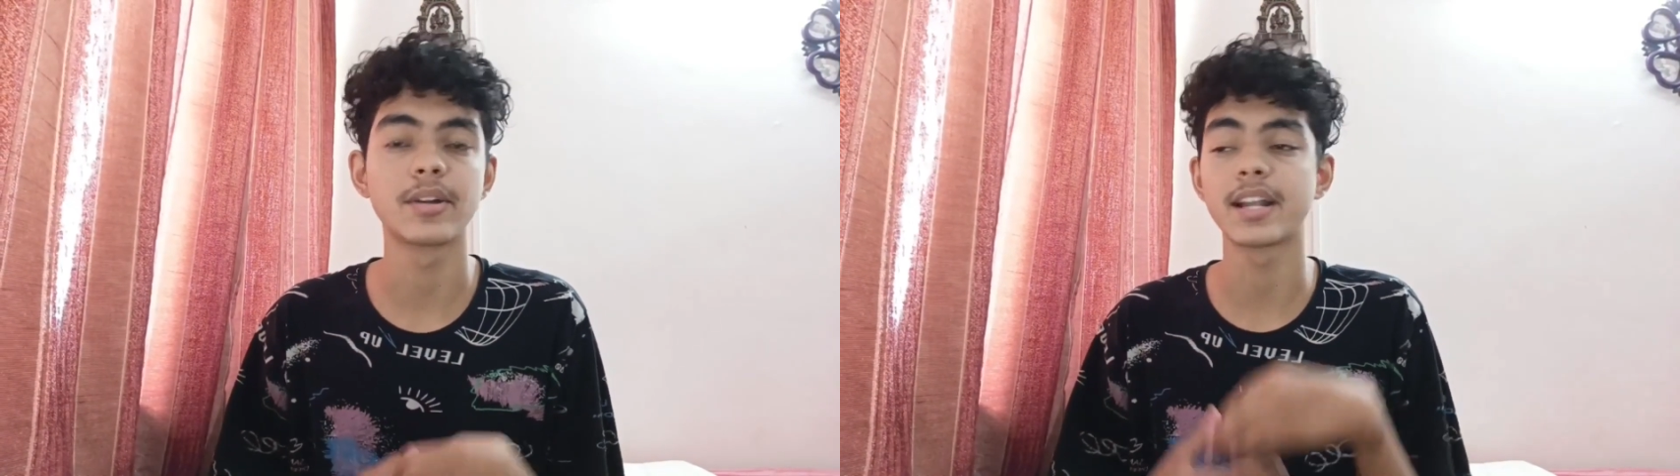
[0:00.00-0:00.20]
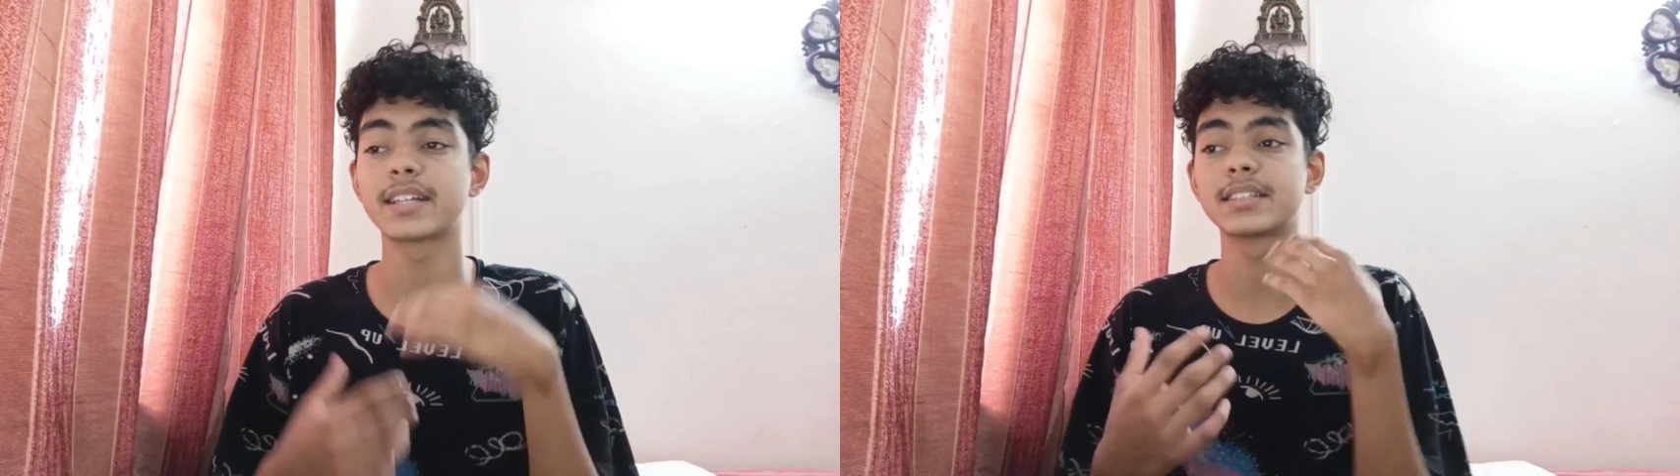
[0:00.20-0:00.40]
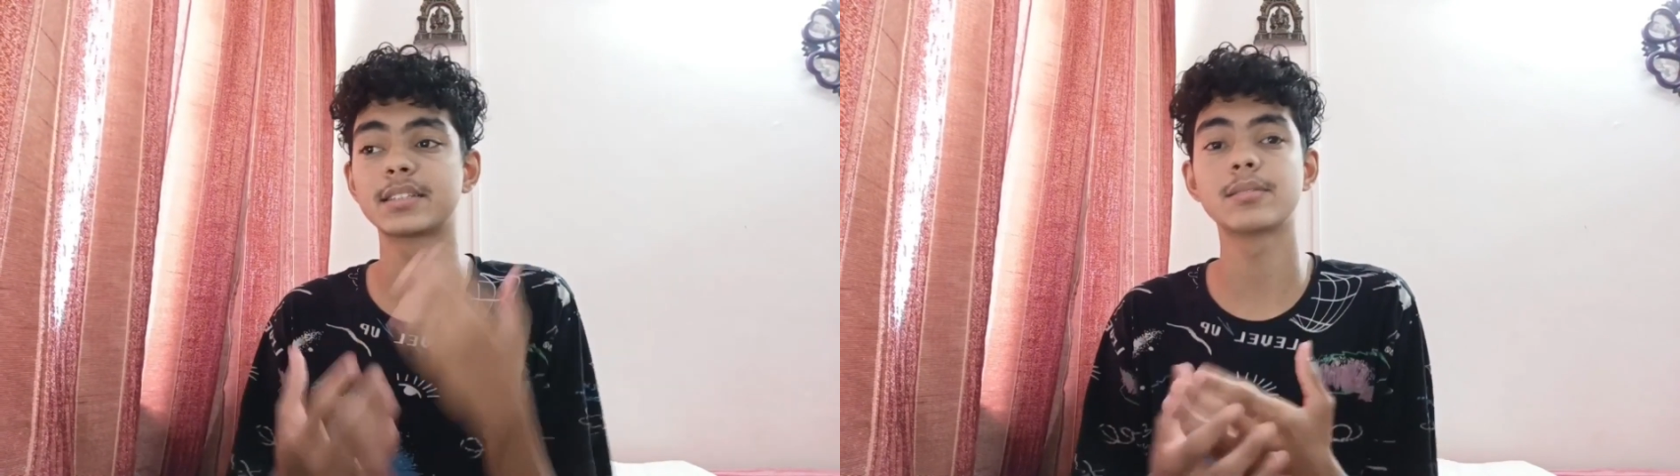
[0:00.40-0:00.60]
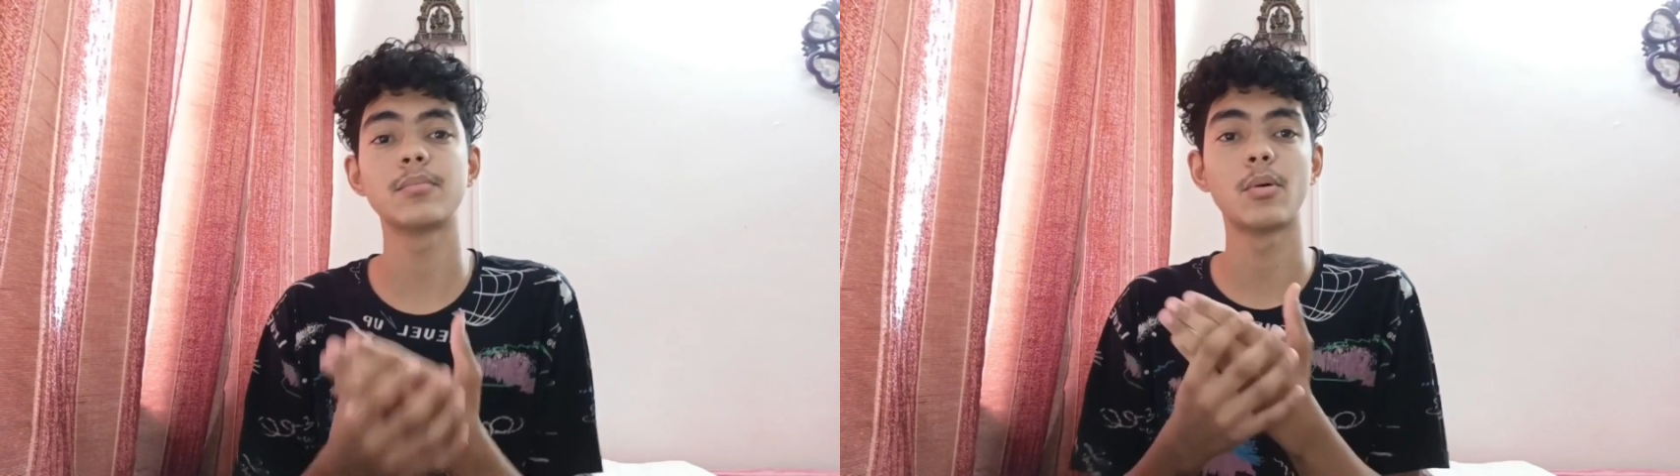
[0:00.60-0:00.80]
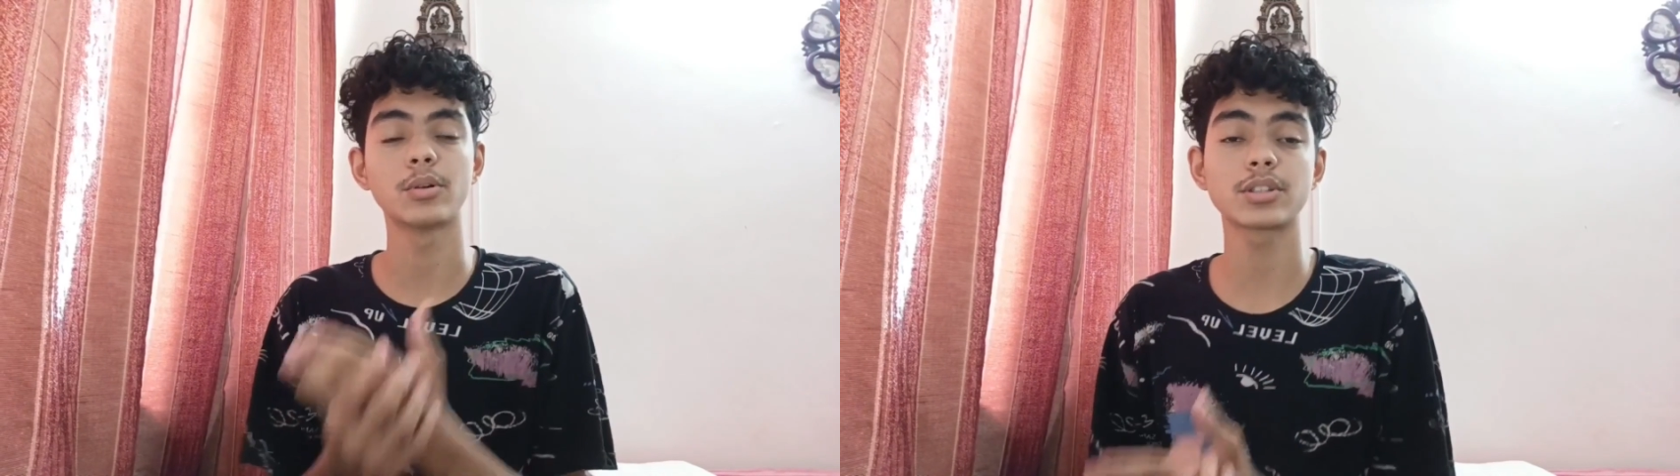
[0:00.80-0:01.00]
but like this is the
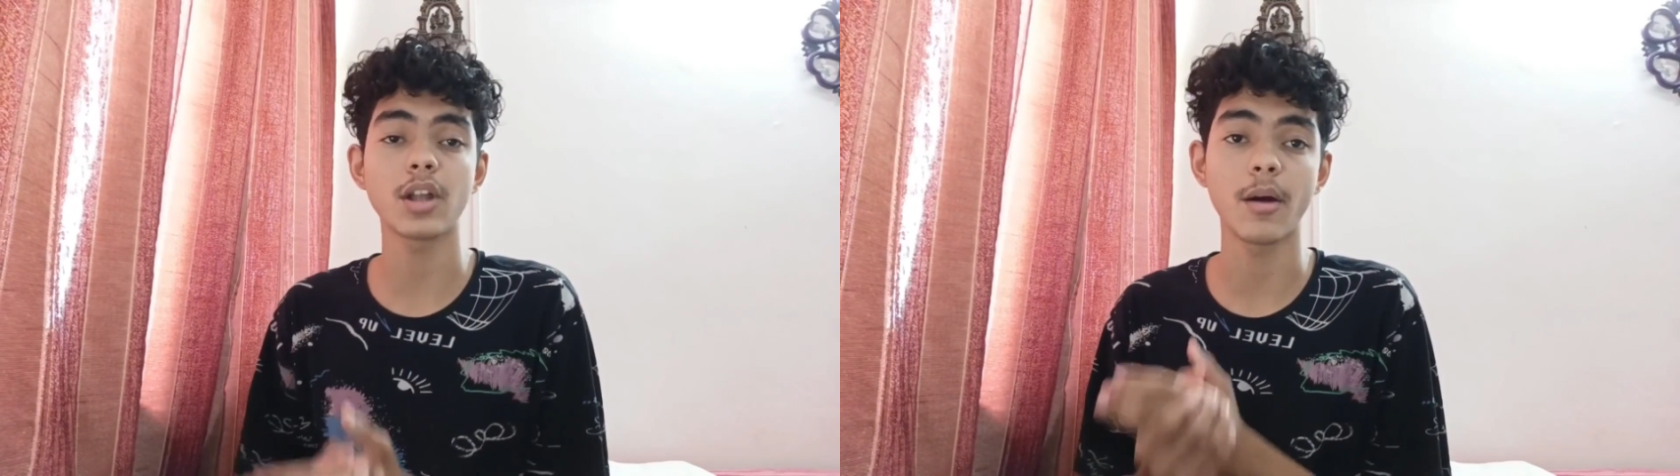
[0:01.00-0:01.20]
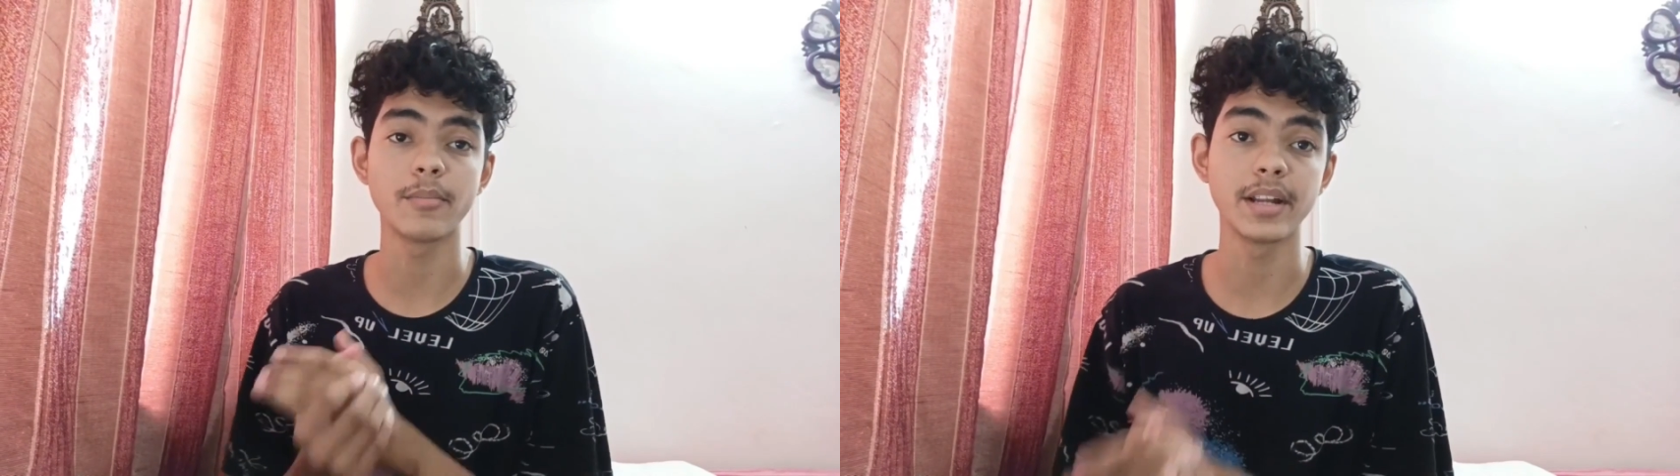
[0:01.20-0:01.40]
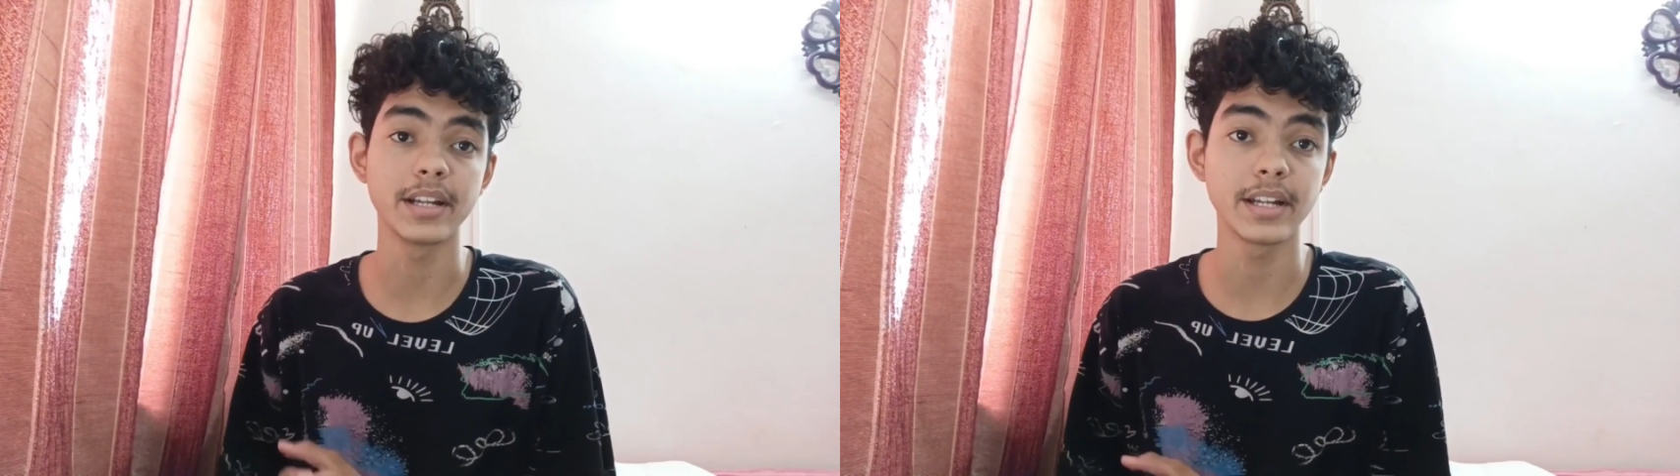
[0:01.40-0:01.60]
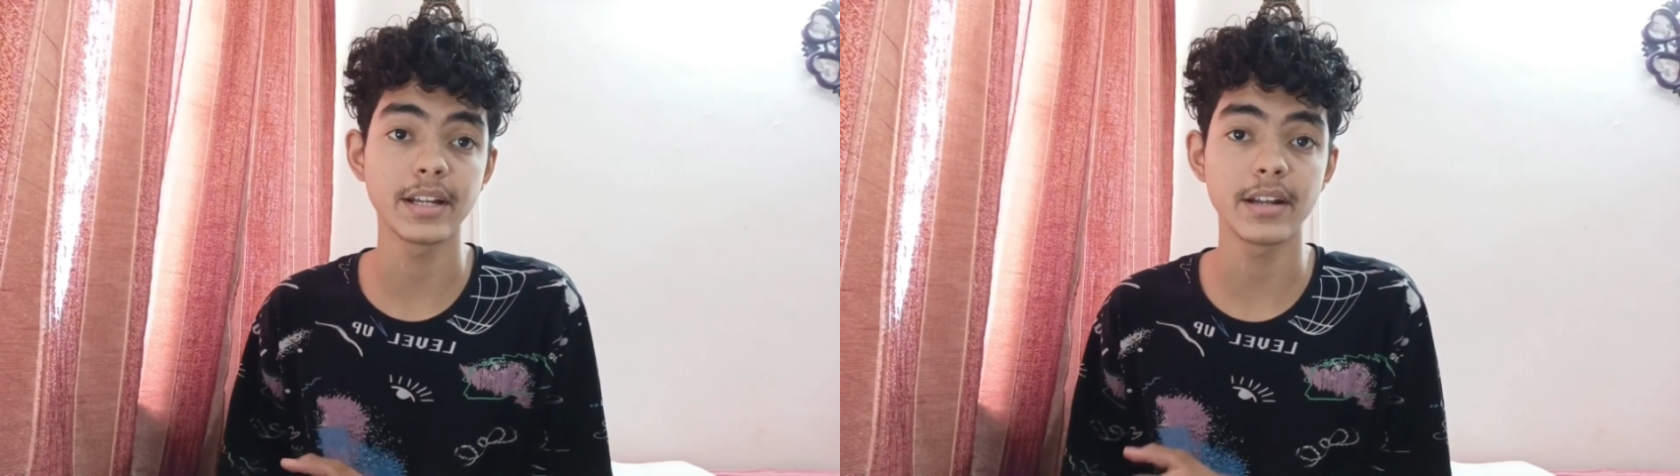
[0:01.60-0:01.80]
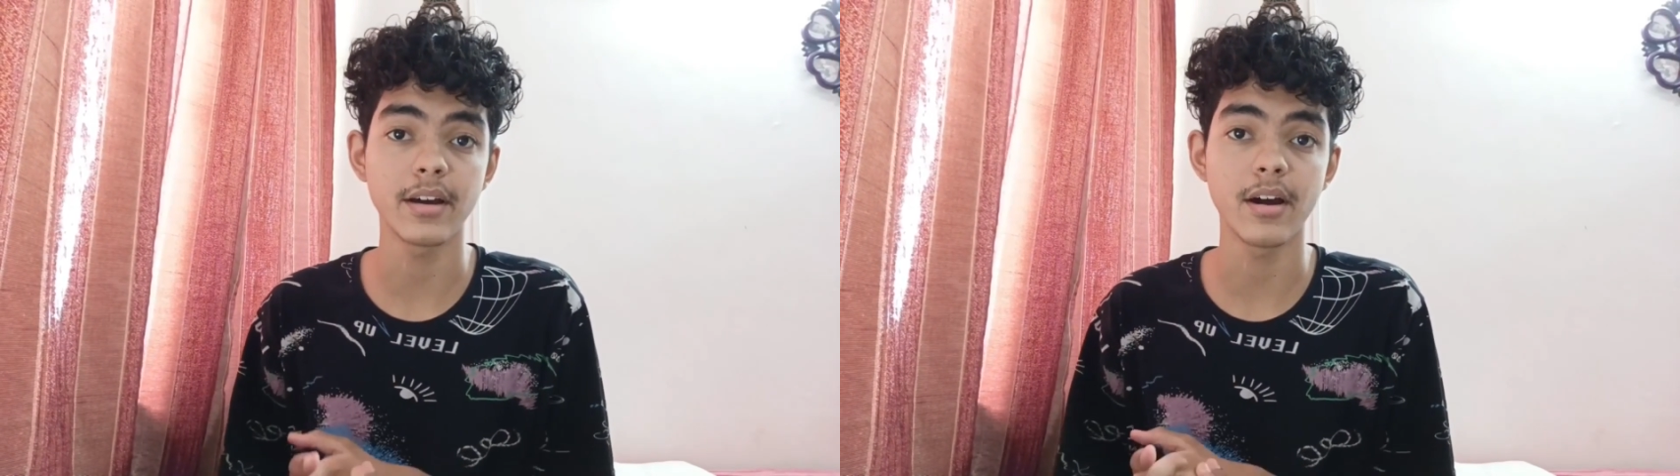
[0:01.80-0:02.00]
most
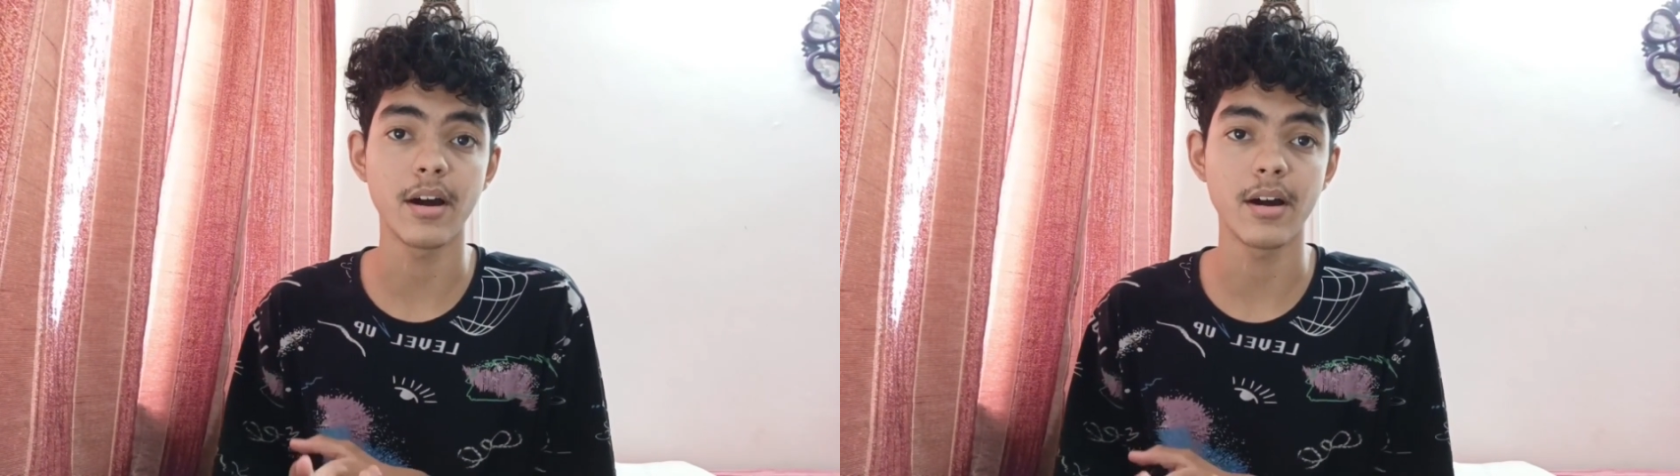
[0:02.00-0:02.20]
updated